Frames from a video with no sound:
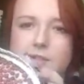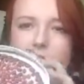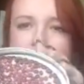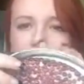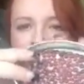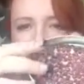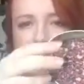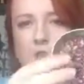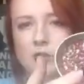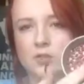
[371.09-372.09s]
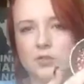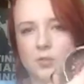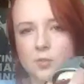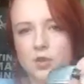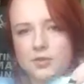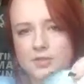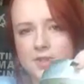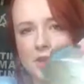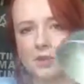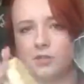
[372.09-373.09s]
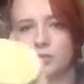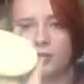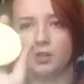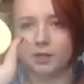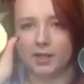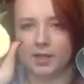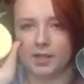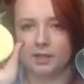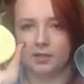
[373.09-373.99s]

and they're only actually on the one side. I'll show you quickly.